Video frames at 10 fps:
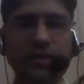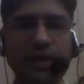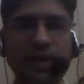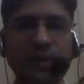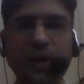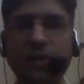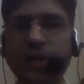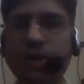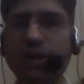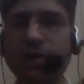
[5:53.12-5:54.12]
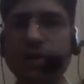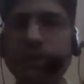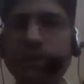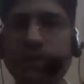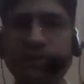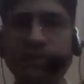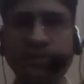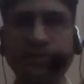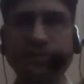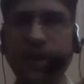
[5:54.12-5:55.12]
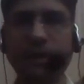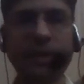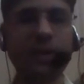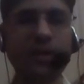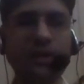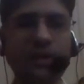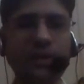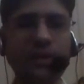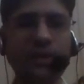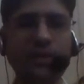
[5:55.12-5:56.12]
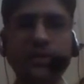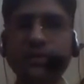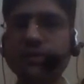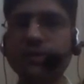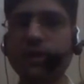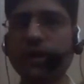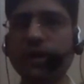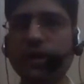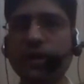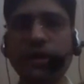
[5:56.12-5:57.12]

Uh, am I audible? Am I audible?